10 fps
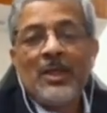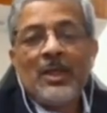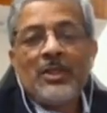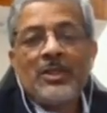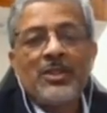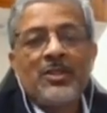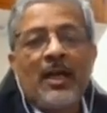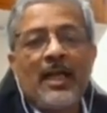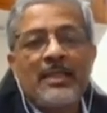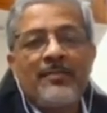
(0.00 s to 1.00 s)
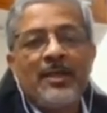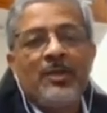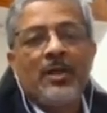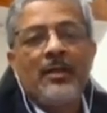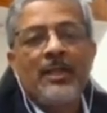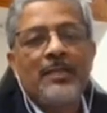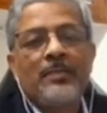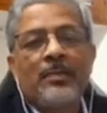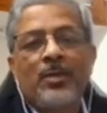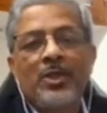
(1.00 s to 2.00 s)
So it's not as if they do a
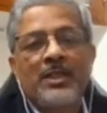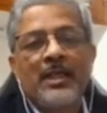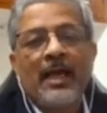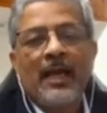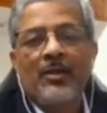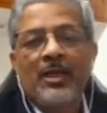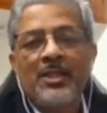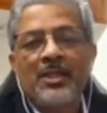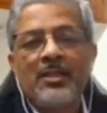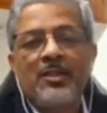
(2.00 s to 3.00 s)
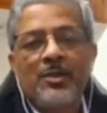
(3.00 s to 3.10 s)
disproportionate allocation